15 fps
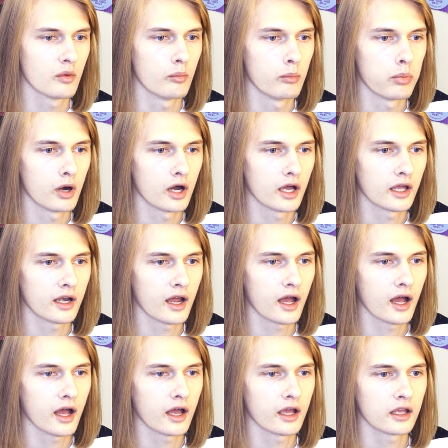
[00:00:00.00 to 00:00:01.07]
but
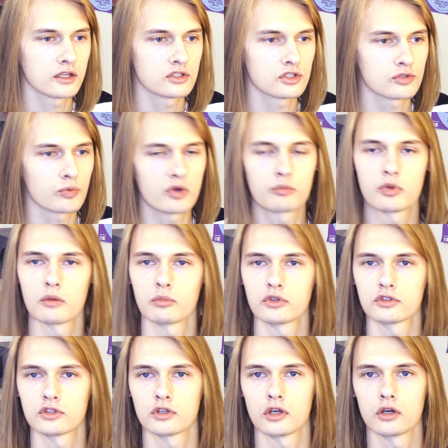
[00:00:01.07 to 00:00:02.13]
I just want people
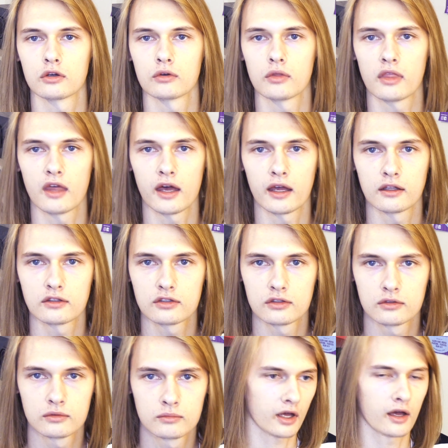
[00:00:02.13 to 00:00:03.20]
to know that
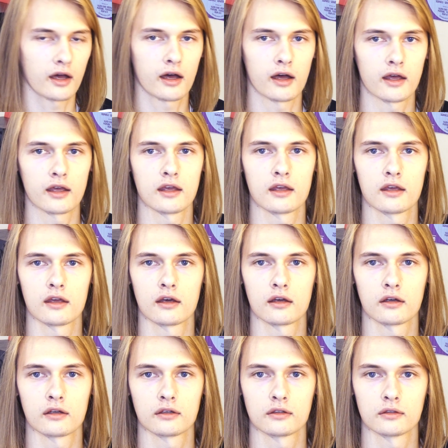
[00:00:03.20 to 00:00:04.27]

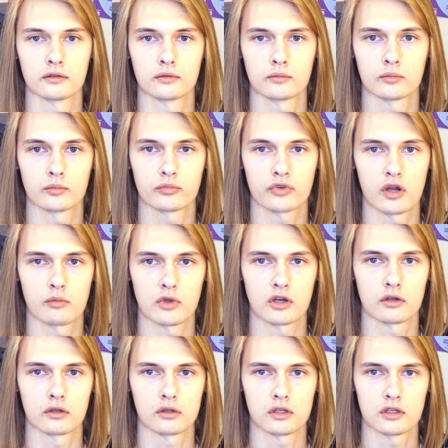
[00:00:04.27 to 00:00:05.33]
I
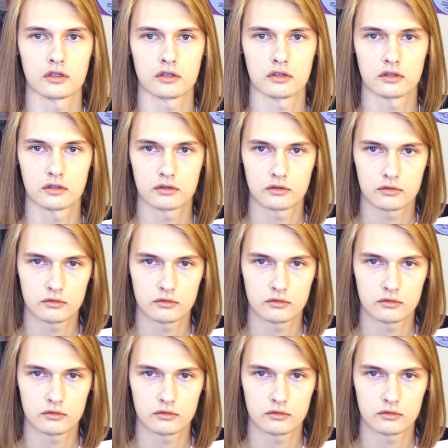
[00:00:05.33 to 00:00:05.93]
primarily